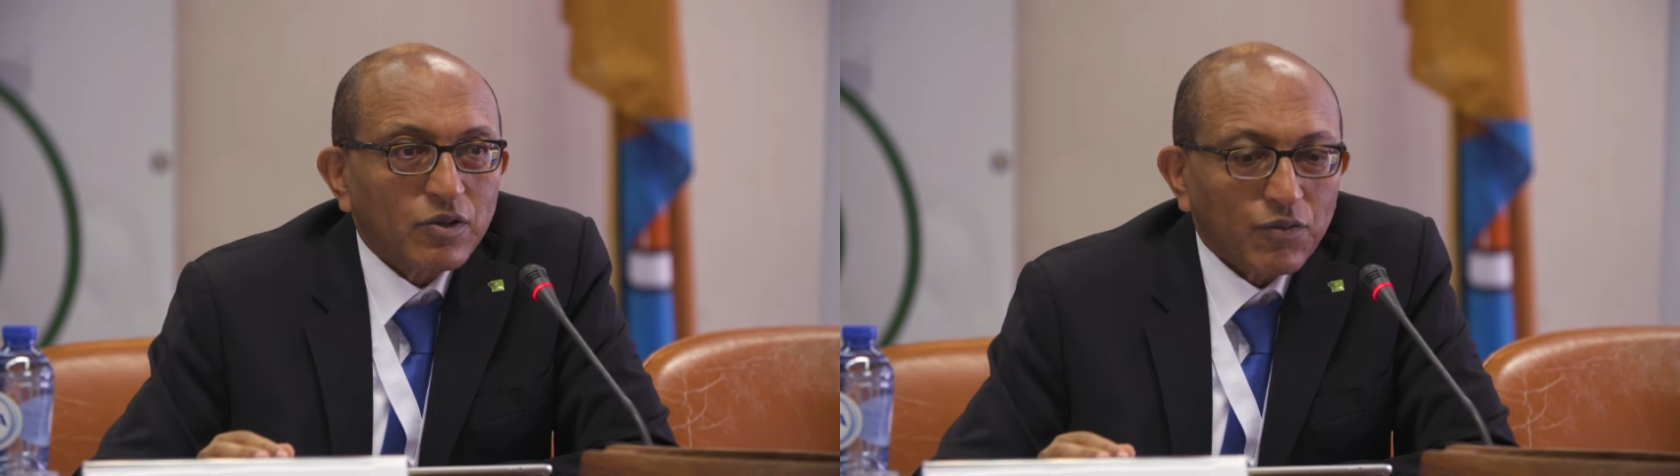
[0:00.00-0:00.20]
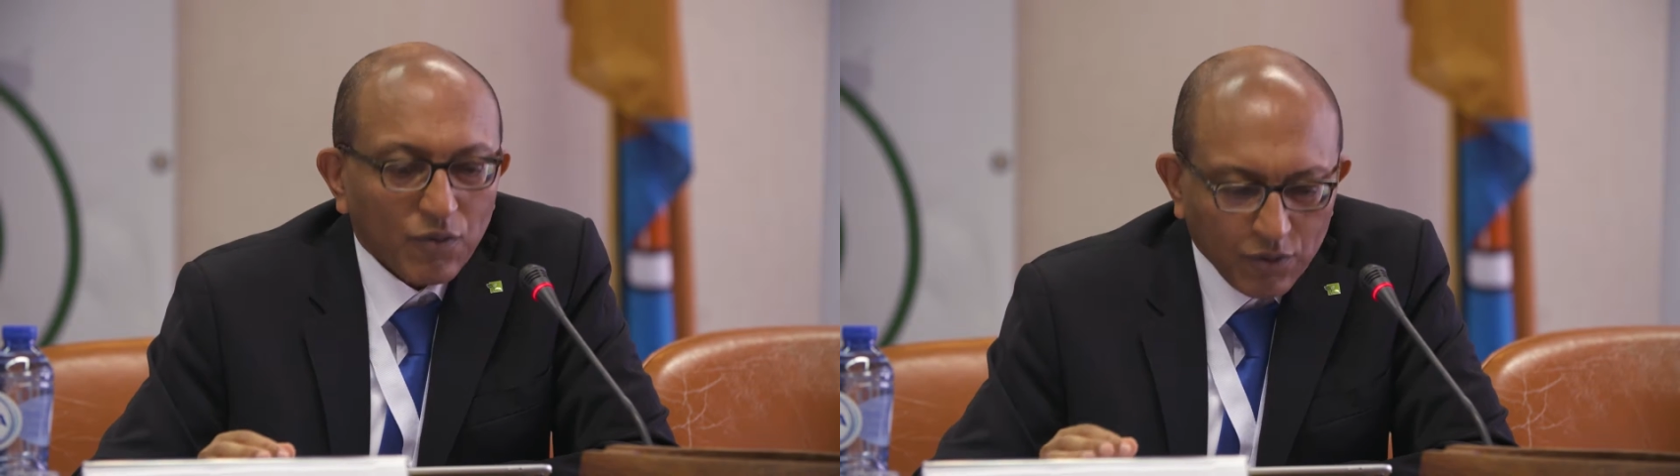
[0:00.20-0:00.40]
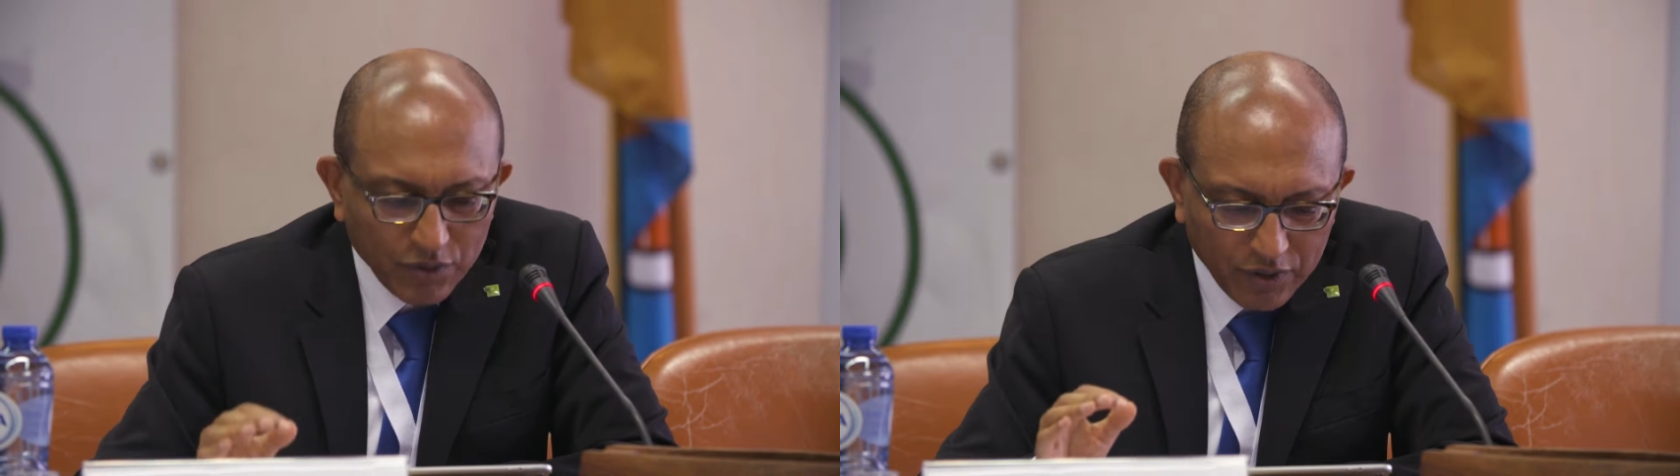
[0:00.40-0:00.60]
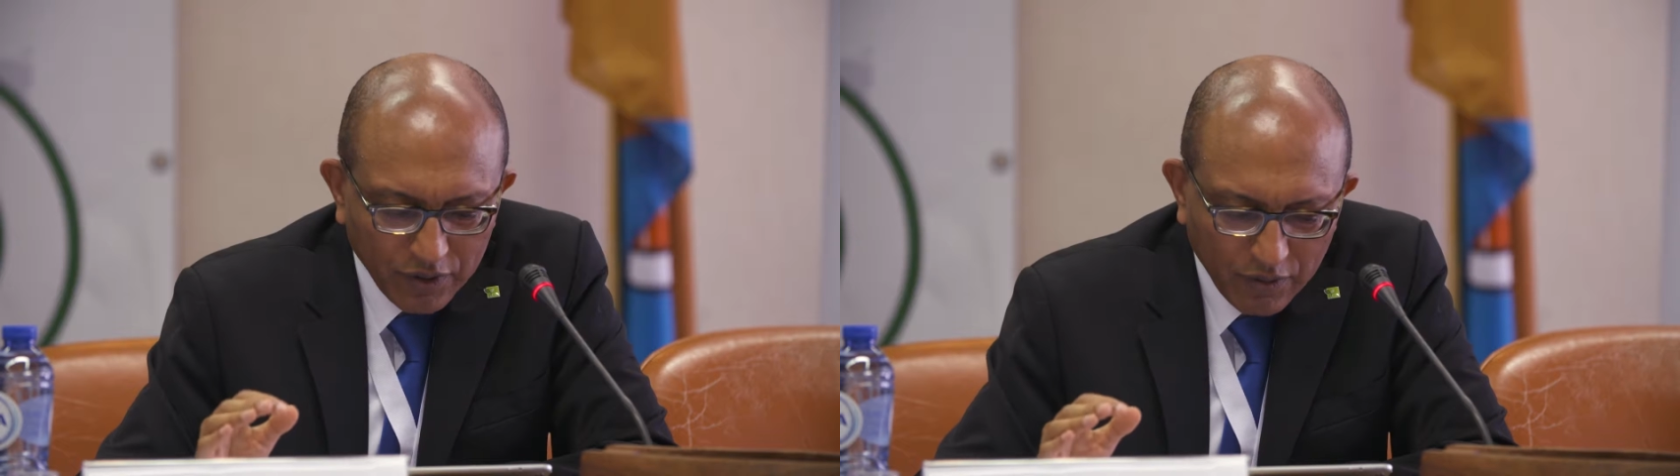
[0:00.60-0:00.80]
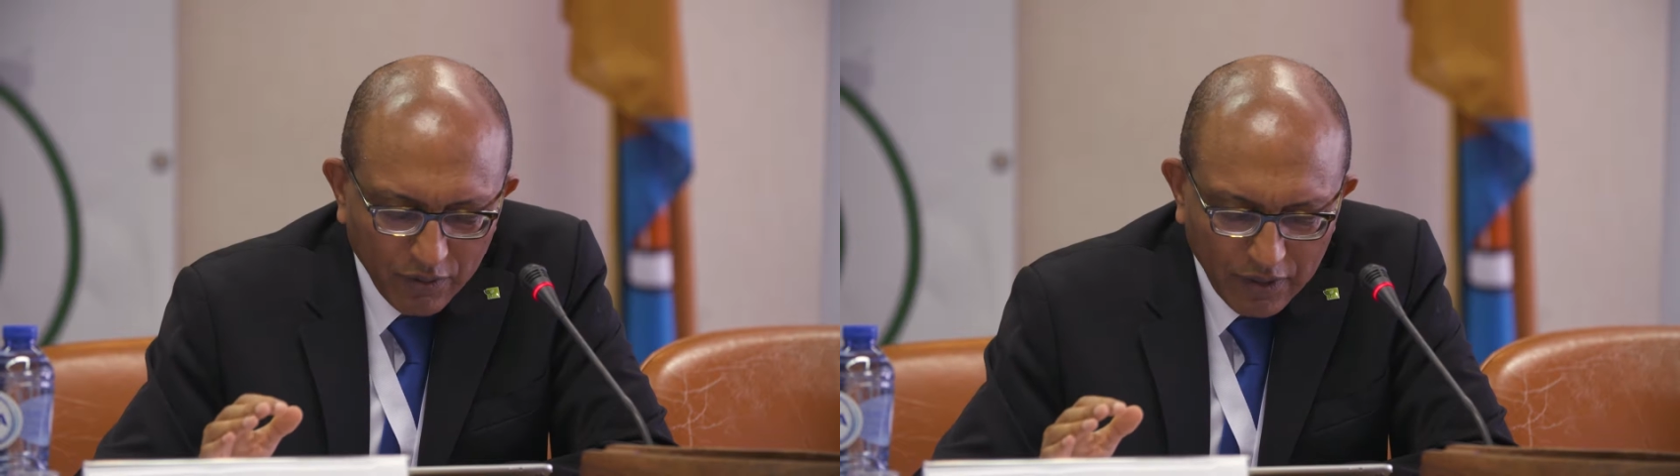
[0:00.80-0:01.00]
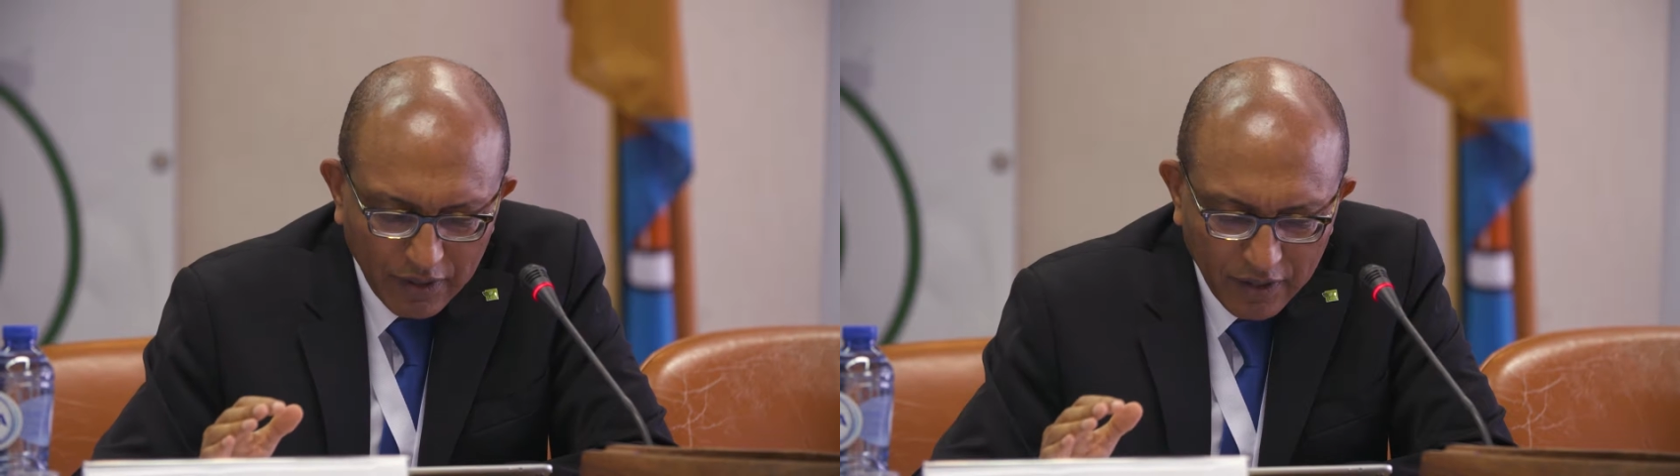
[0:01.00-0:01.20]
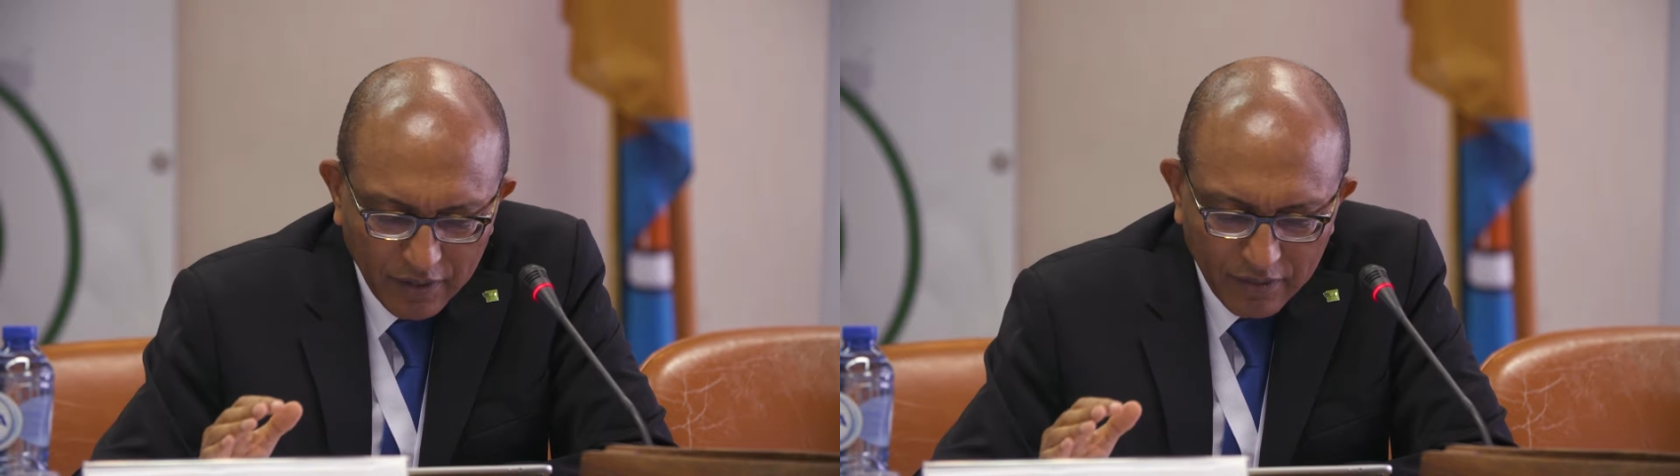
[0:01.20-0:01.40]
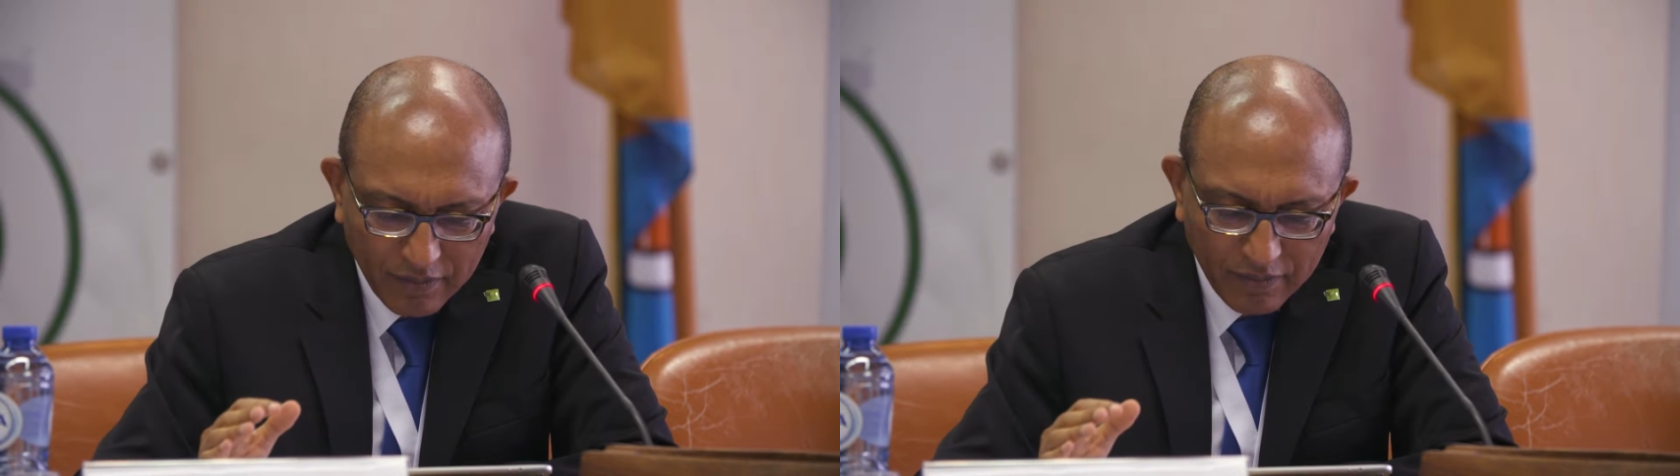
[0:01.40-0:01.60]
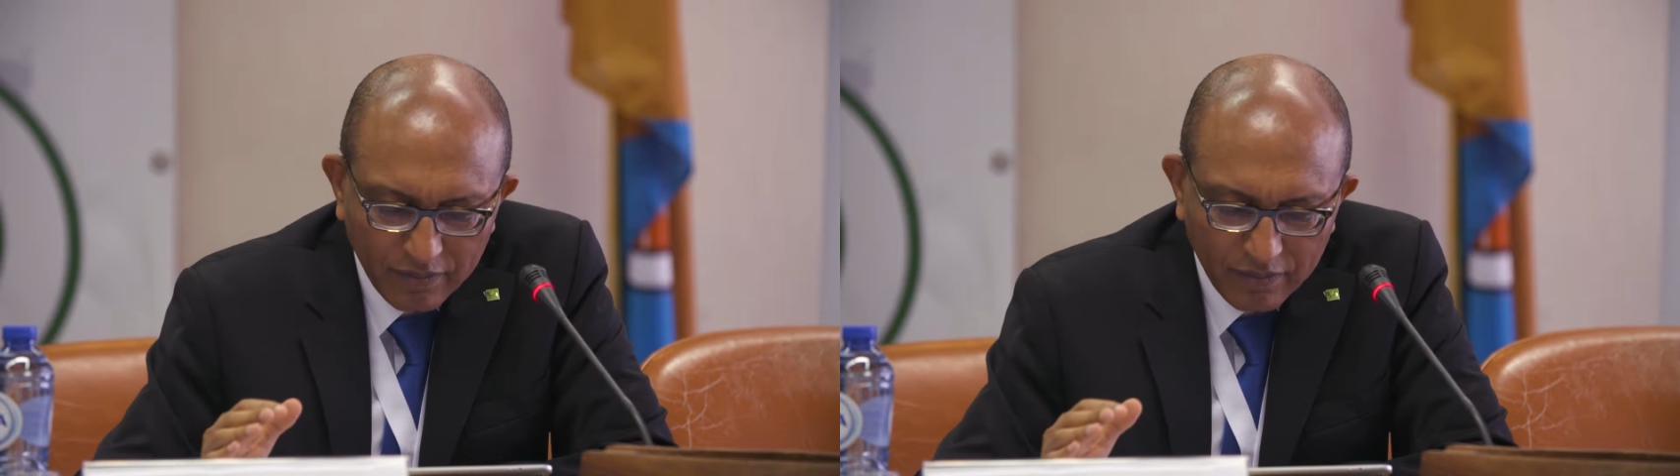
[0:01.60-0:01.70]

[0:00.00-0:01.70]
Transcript: of course, the